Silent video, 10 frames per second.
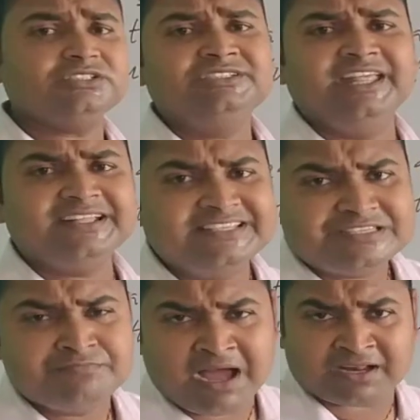Take
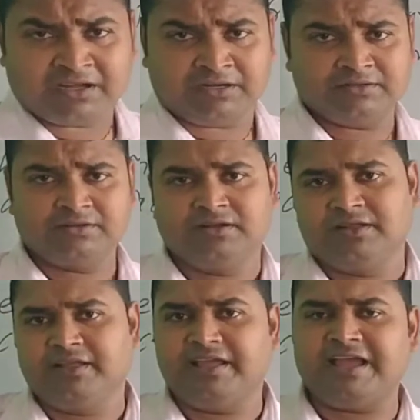this marker
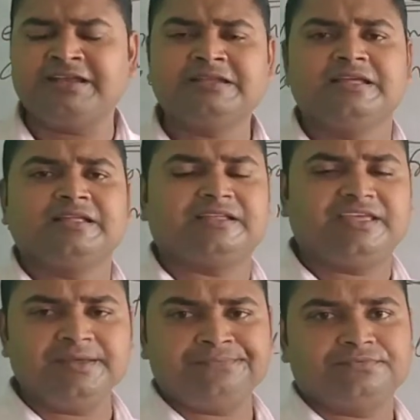and
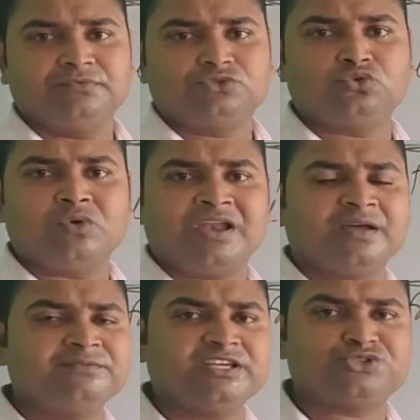give to one
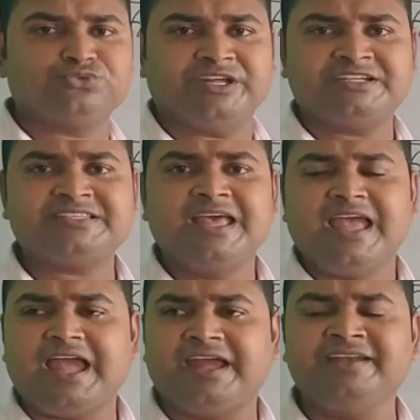of the students,
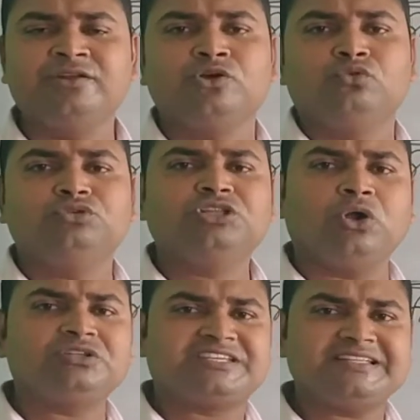and
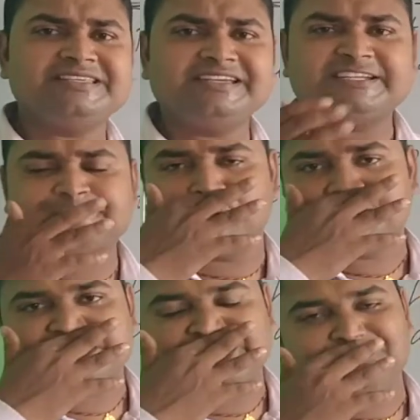without changing its
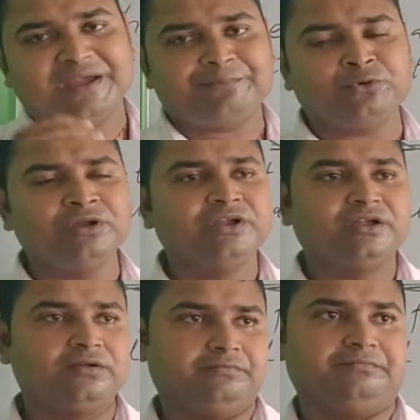position, we have to
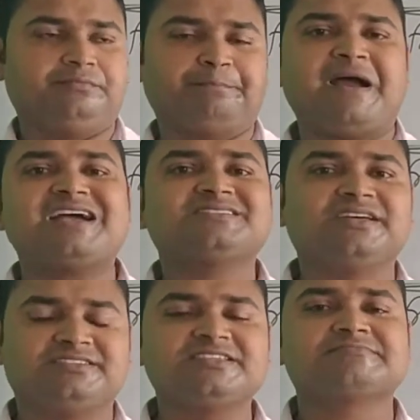pass
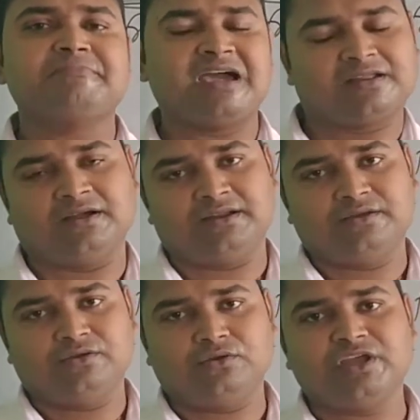this marker,
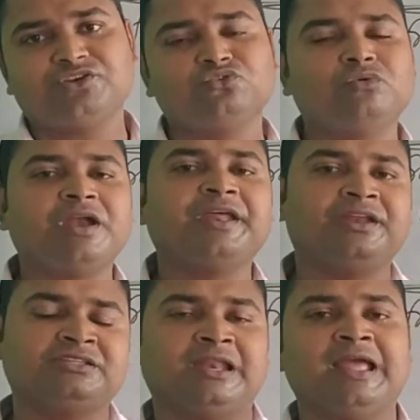okay, to one
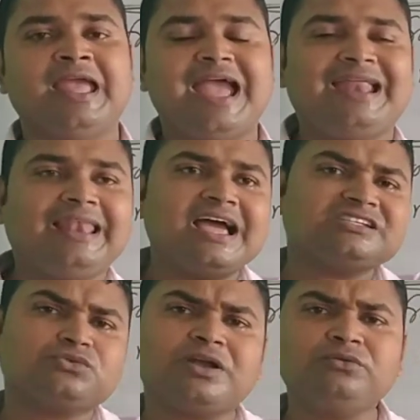another. And
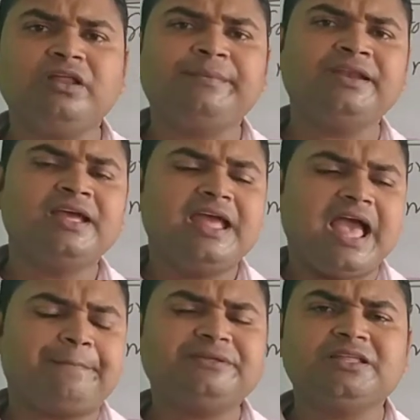last, what will happen?
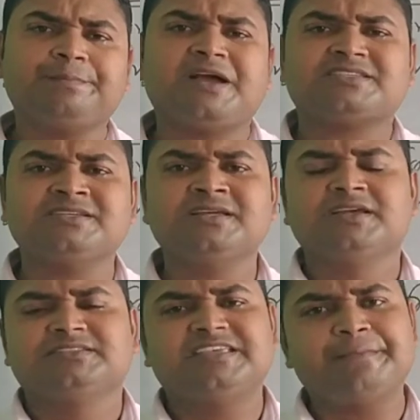After the passing,
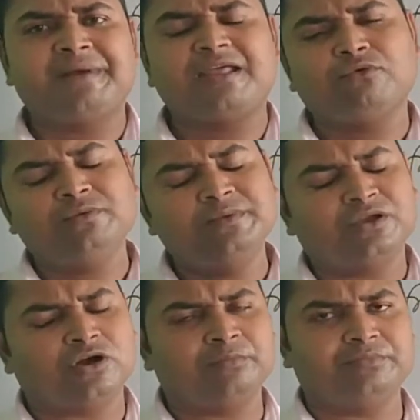same mark will
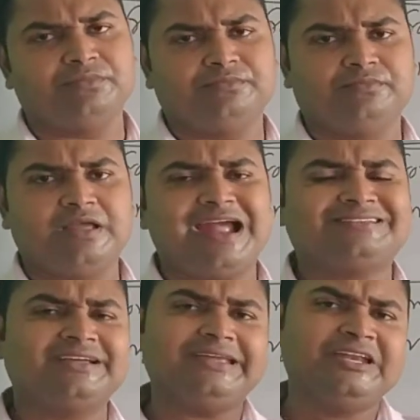become at
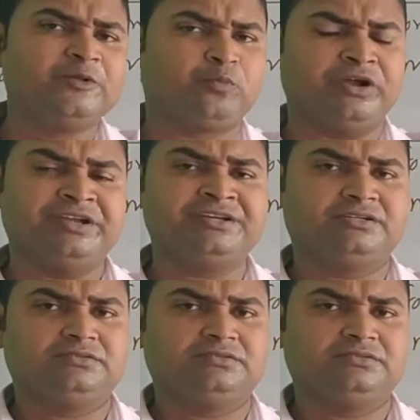the end point.